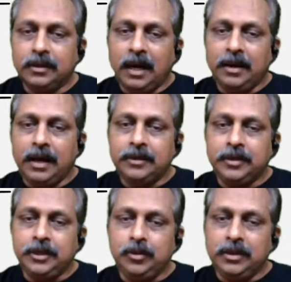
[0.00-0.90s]
And
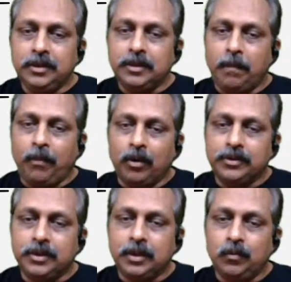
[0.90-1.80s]
assiduous is a
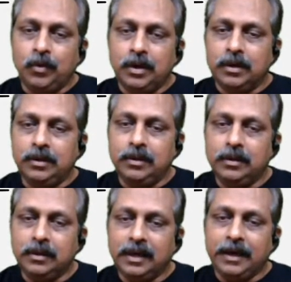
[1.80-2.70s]
positive word.
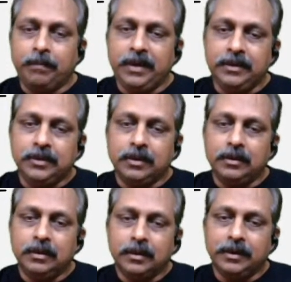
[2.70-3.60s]
It means
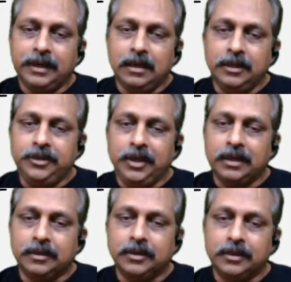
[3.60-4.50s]

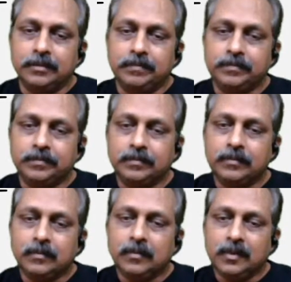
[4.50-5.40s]
diligent.
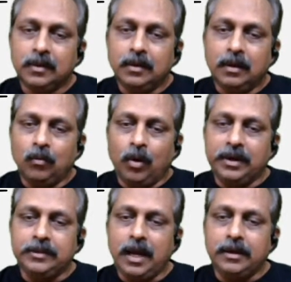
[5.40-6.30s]
What
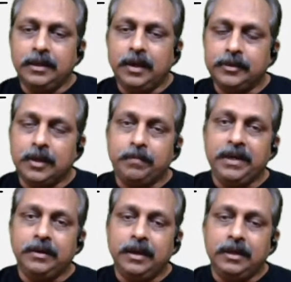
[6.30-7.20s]
exactly does it
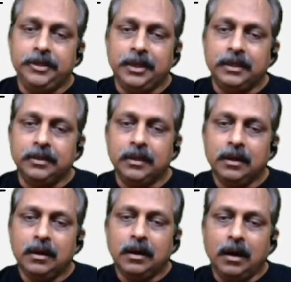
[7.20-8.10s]
mean, diligent?
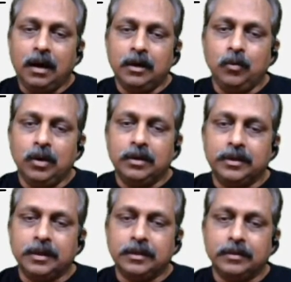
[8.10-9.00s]

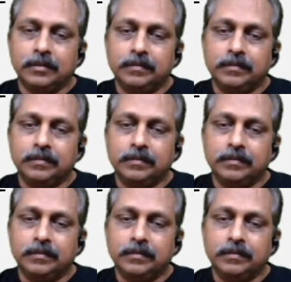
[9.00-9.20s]
Hardworking.